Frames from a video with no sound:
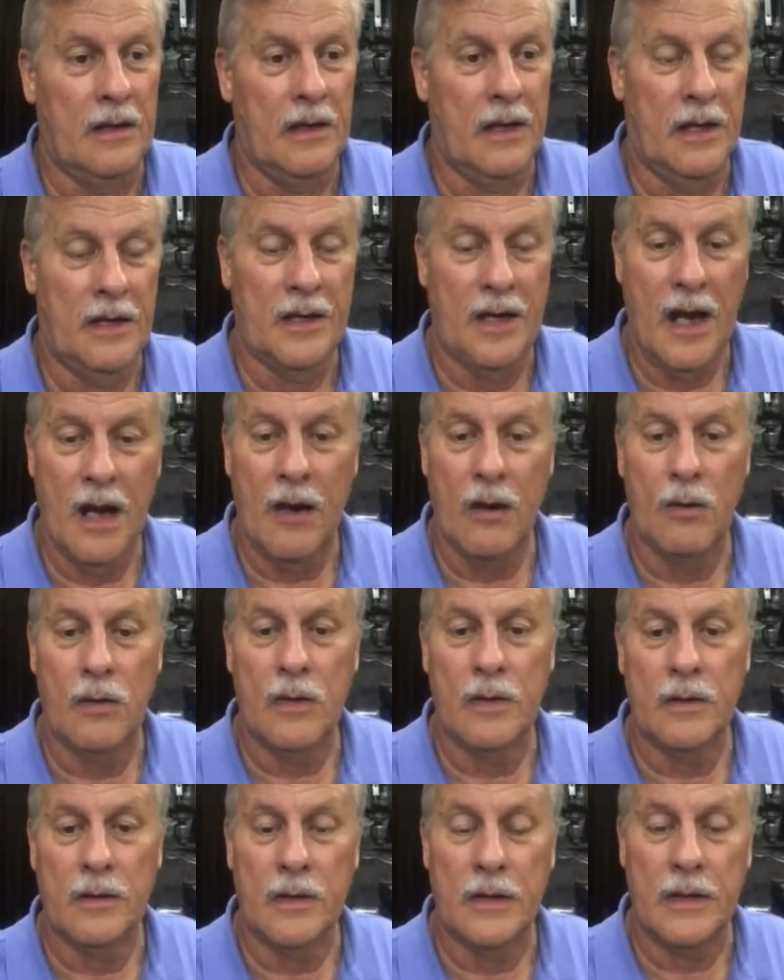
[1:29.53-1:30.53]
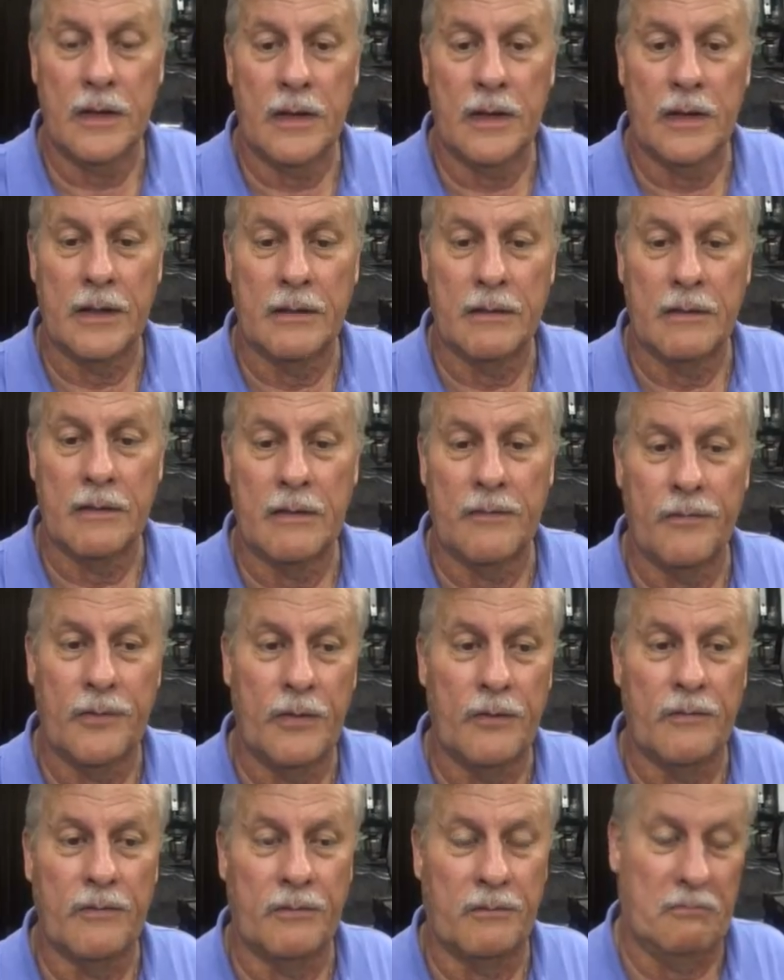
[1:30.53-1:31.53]
And now, if
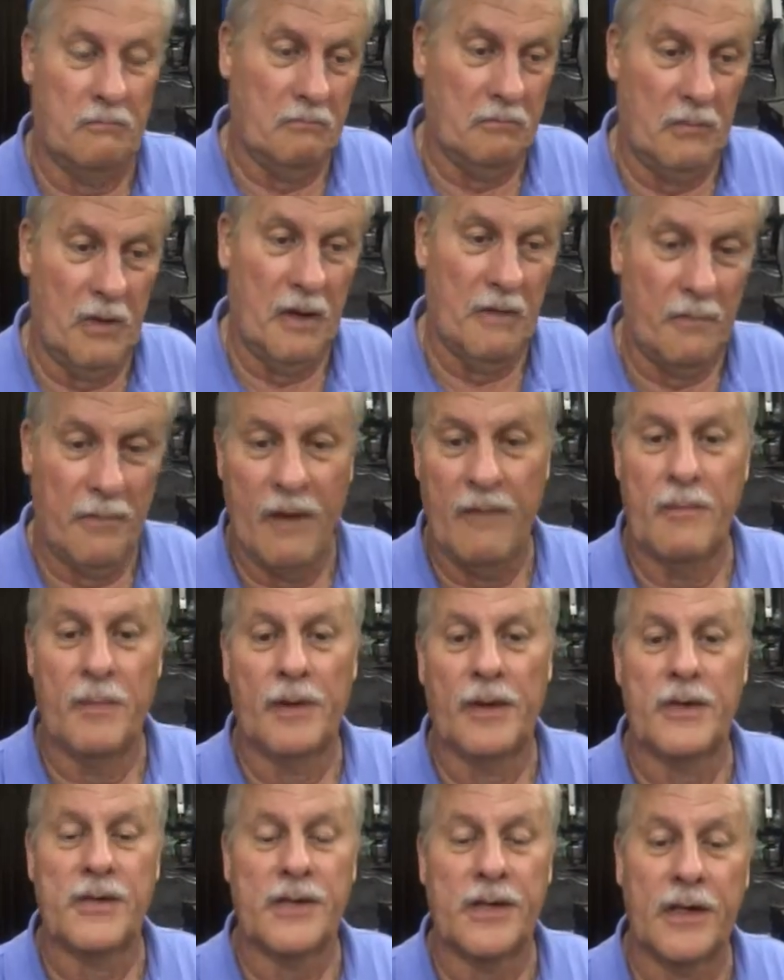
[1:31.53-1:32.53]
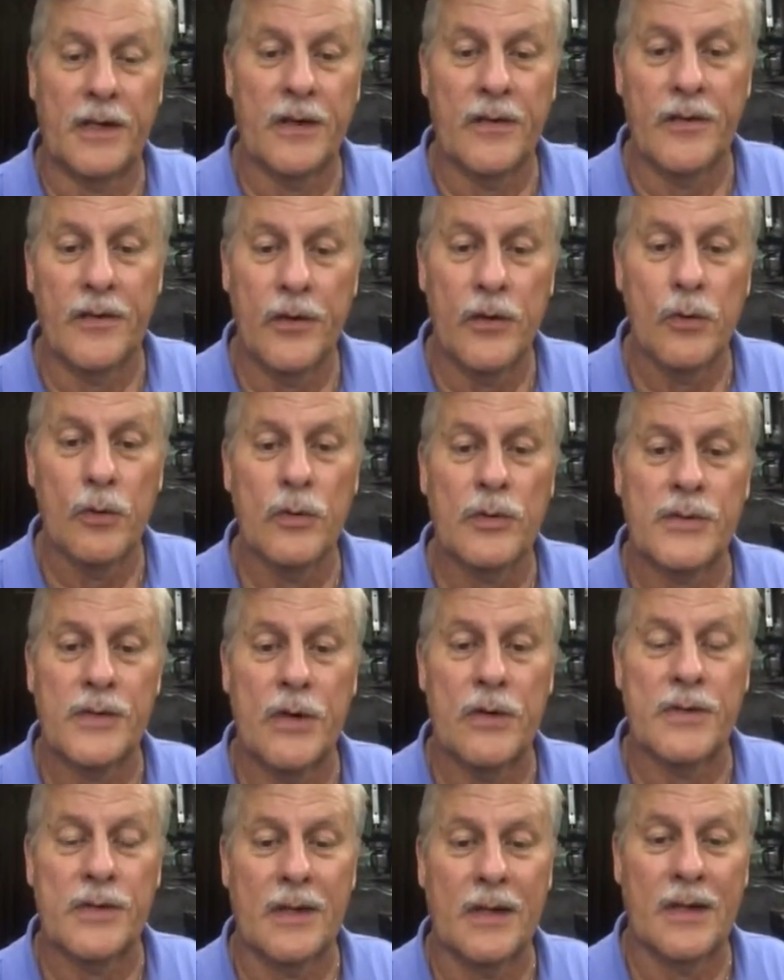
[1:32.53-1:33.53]
you have been listening to the news,
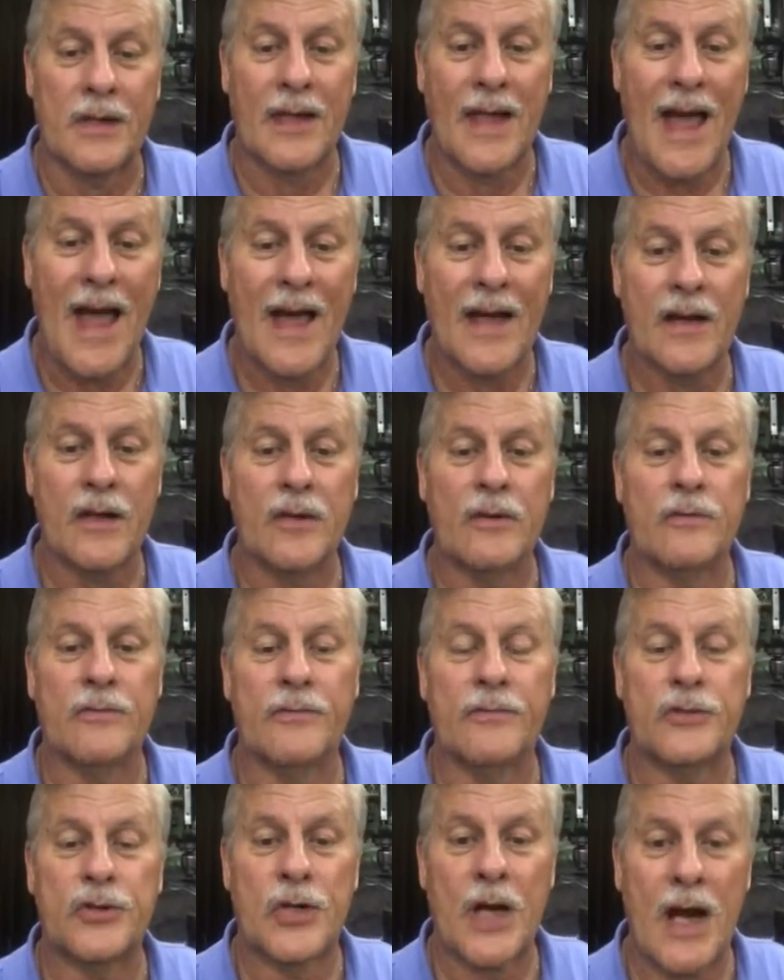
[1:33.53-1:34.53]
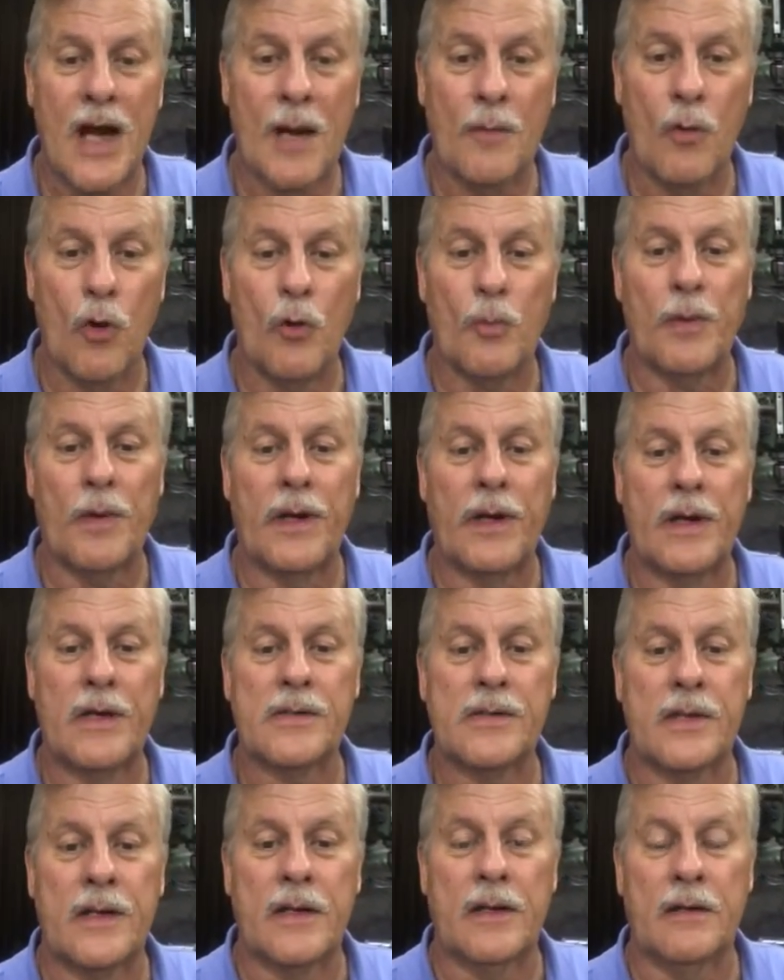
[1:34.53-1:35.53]
there's a lot of job
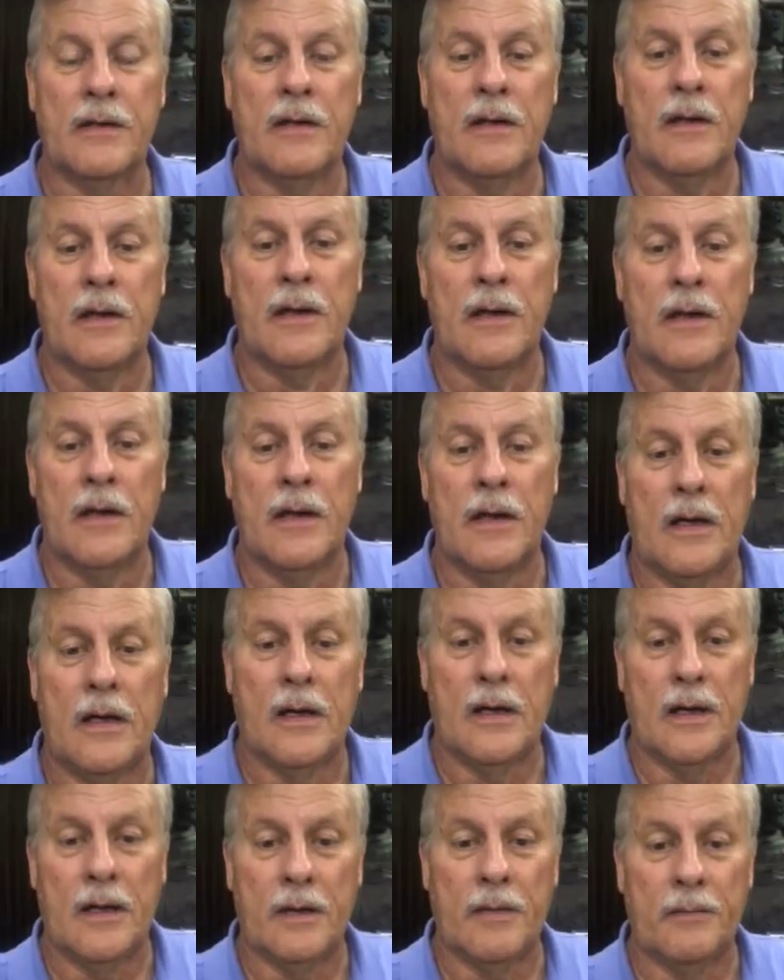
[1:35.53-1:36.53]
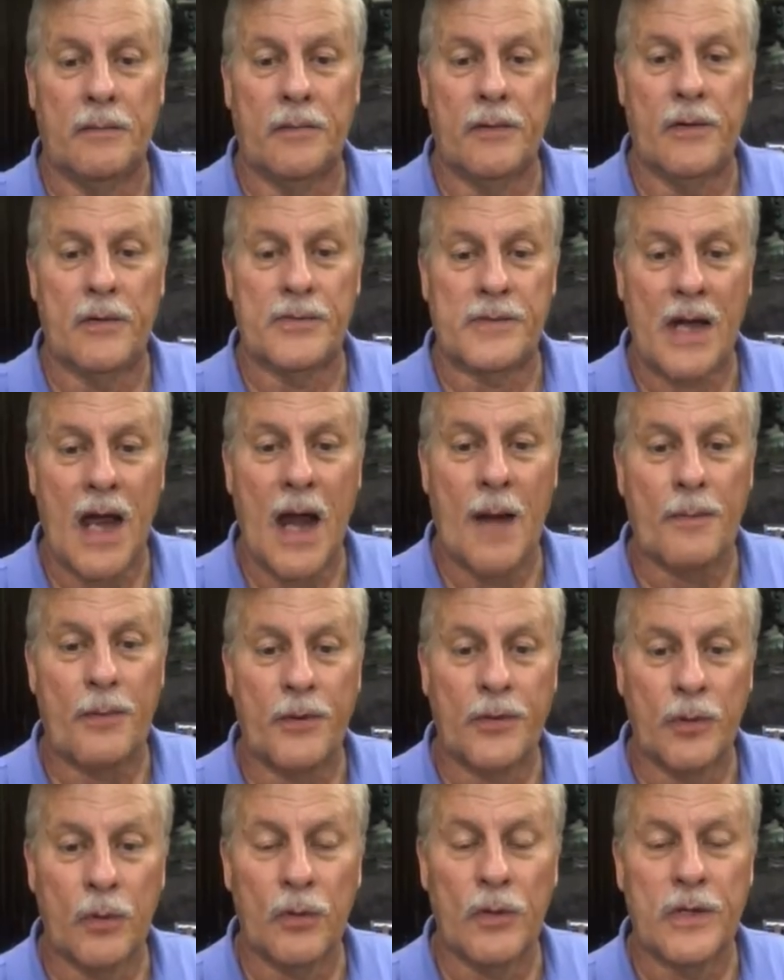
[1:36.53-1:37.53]
openings, and there's
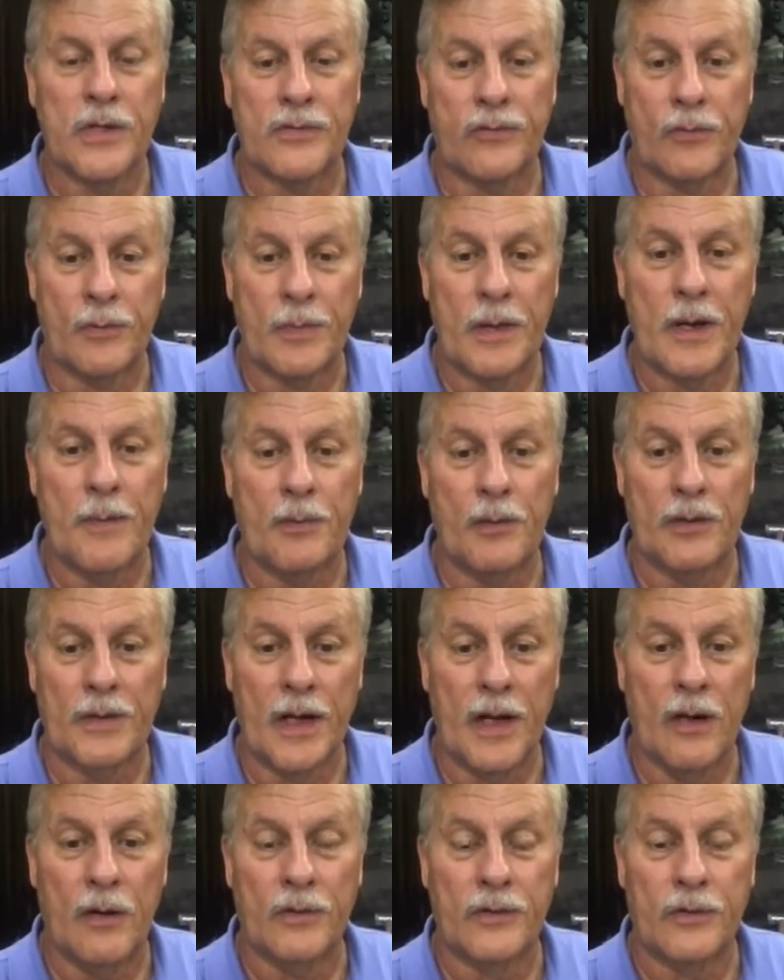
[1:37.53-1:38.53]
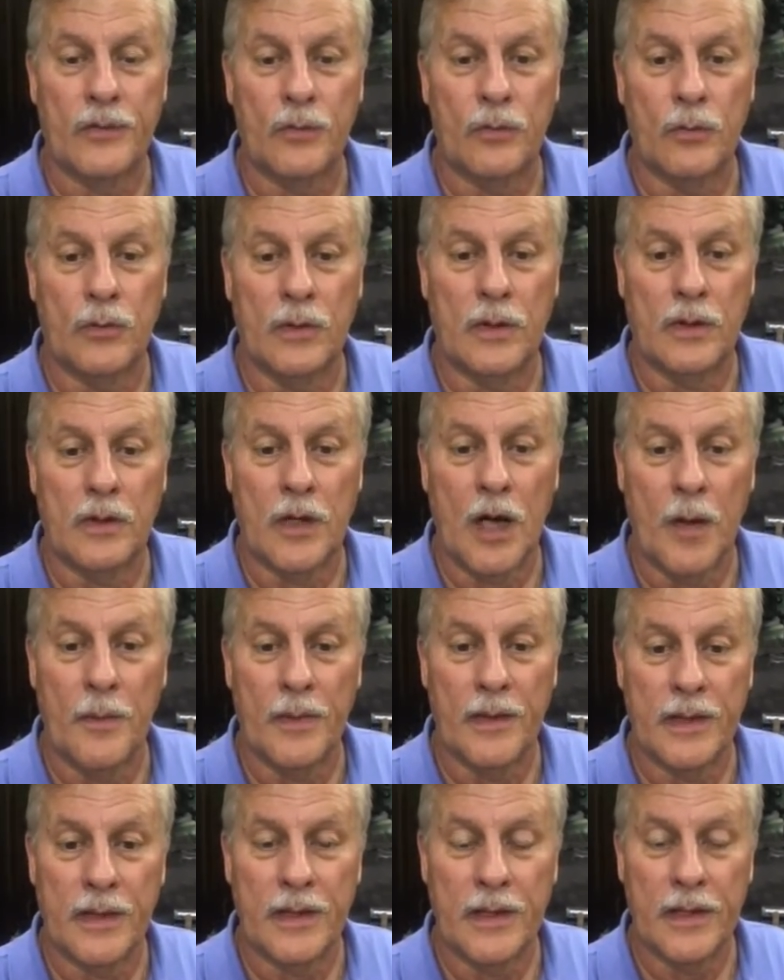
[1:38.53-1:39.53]
opportunities for people now to
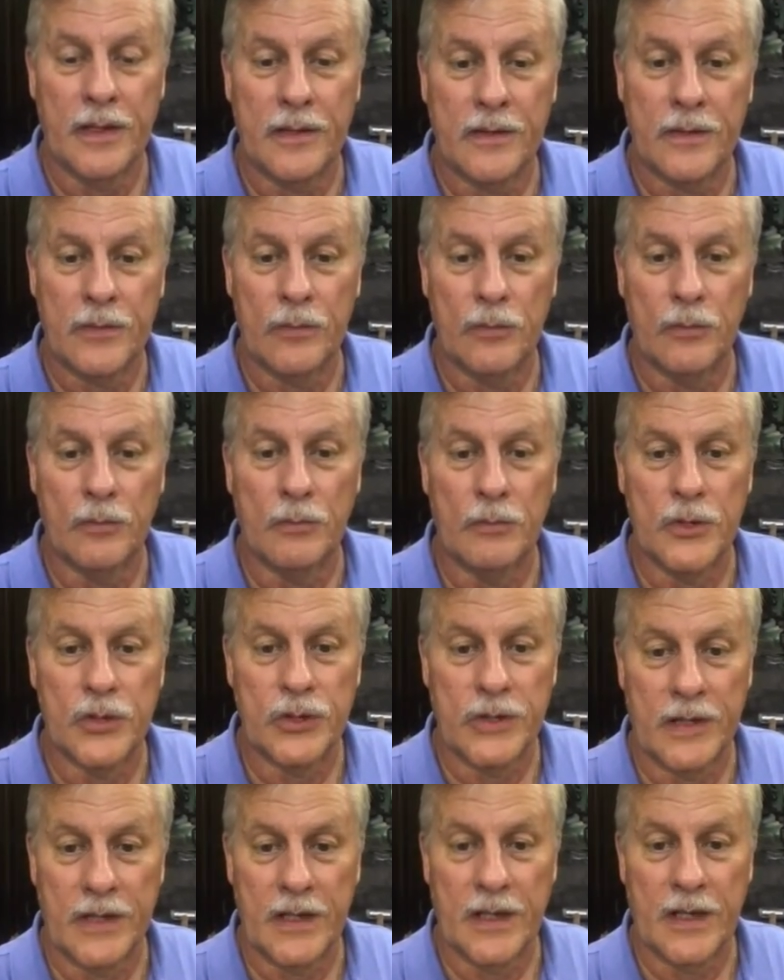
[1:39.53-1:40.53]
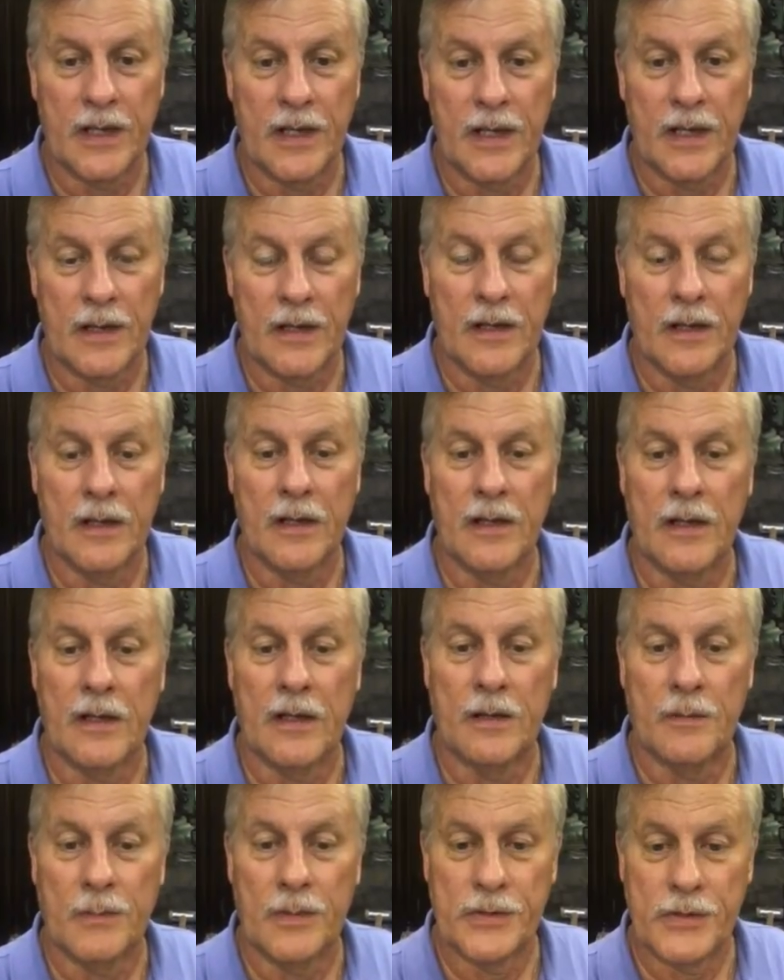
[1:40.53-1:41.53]
come and get into machining
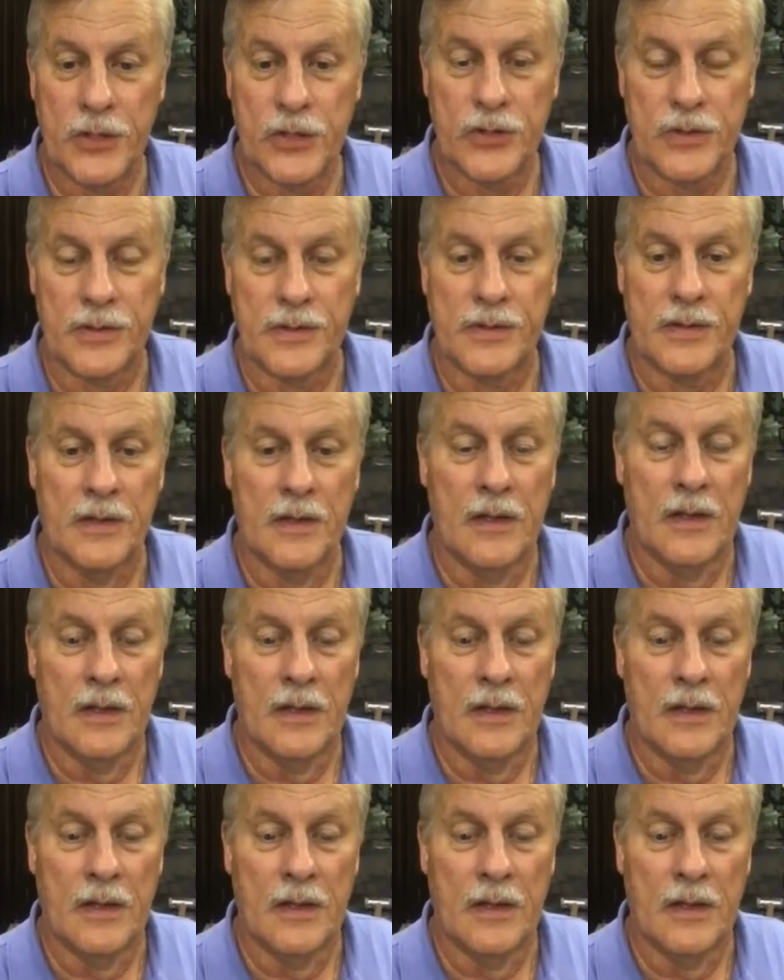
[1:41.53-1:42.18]
positions.